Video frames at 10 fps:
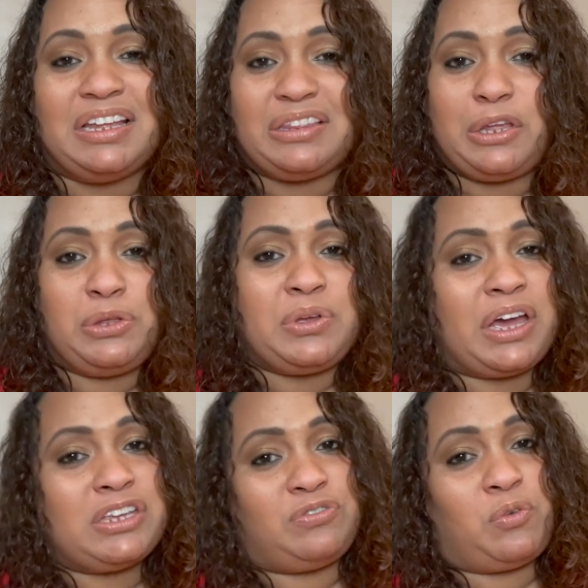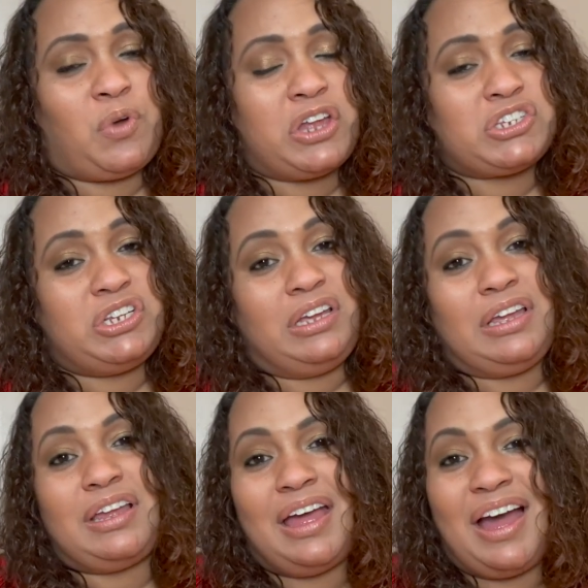Thank you guys for
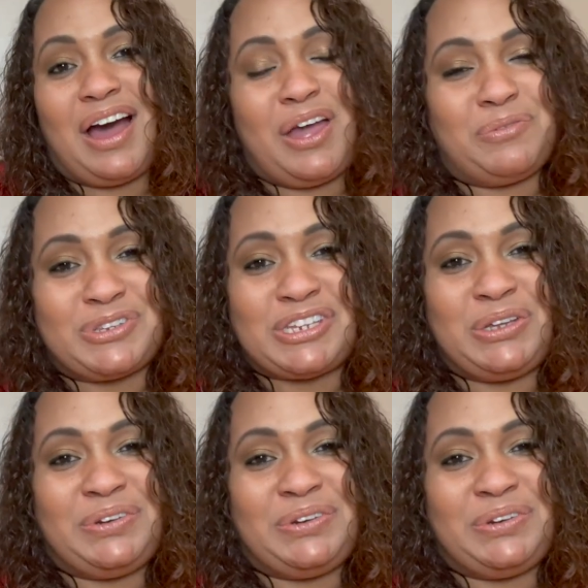watching. I will see you